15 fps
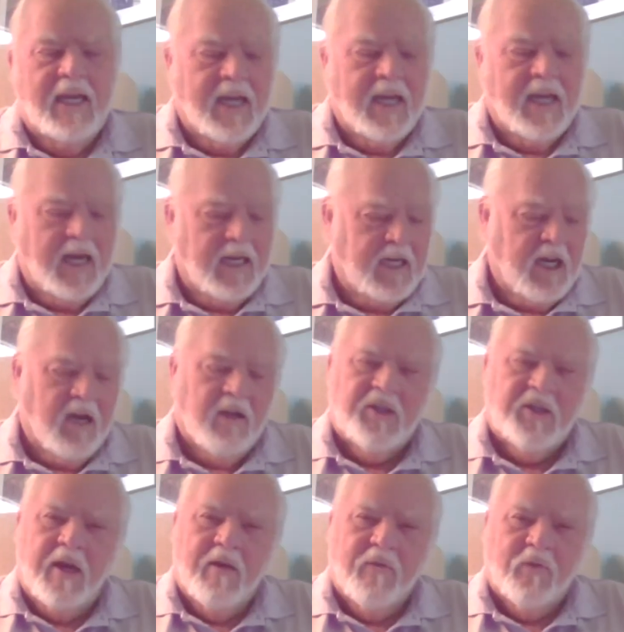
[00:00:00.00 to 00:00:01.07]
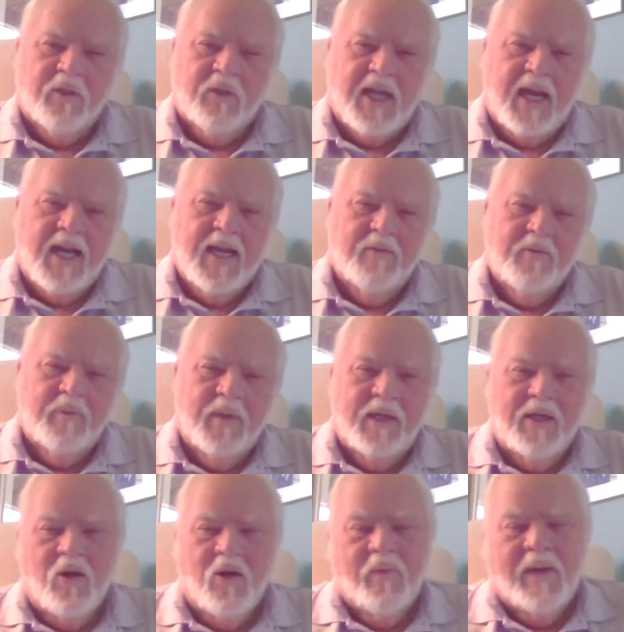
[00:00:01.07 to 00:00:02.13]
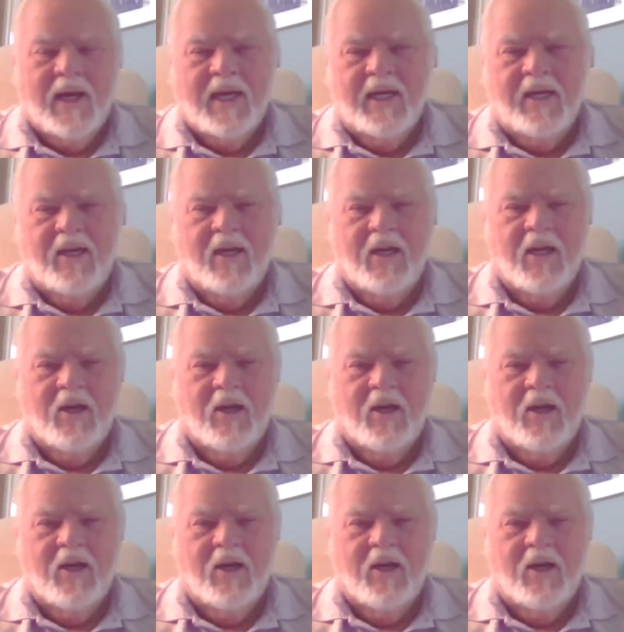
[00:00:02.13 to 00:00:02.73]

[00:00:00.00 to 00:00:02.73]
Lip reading: got caught several times, but nobody,